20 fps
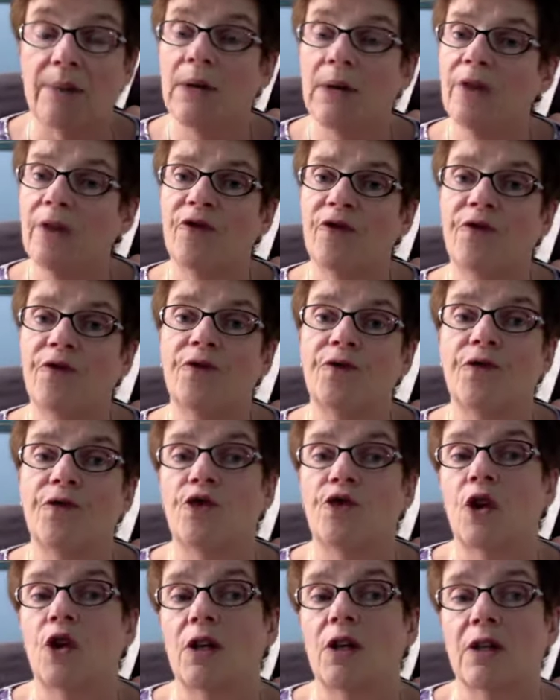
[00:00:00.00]
I
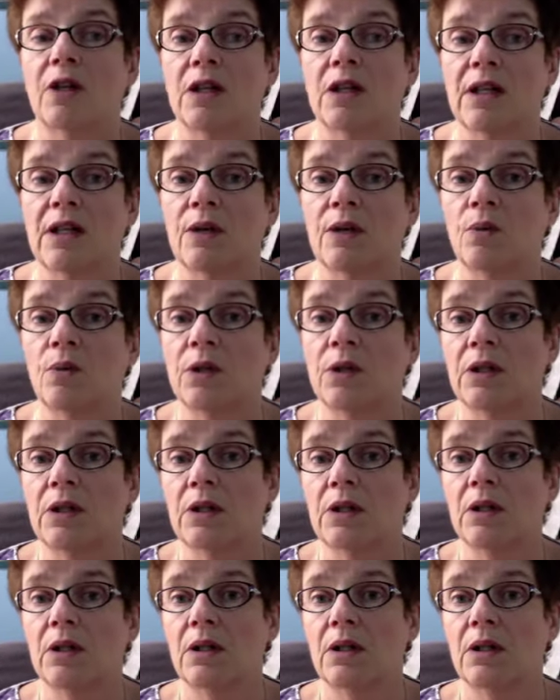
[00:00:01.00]
thought that he would